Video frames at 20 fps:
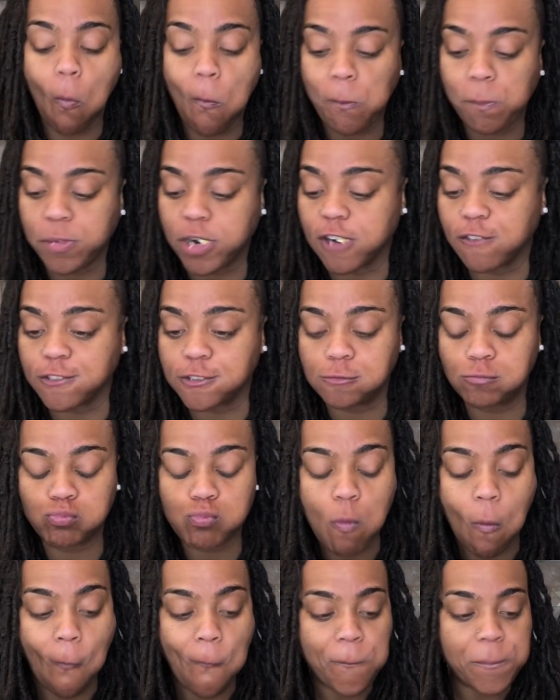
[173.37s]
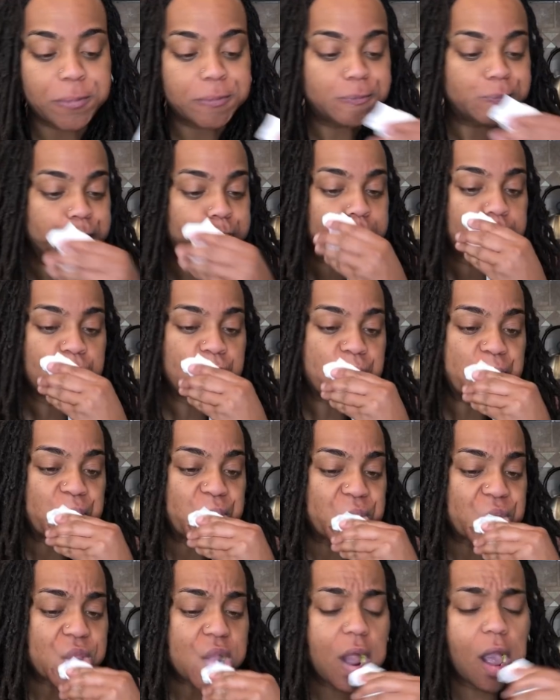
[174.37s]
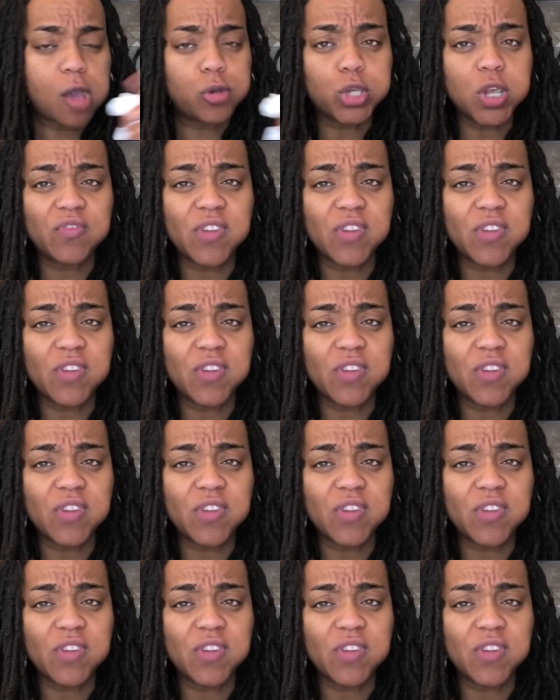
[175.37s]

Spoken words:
Perfect. I don't know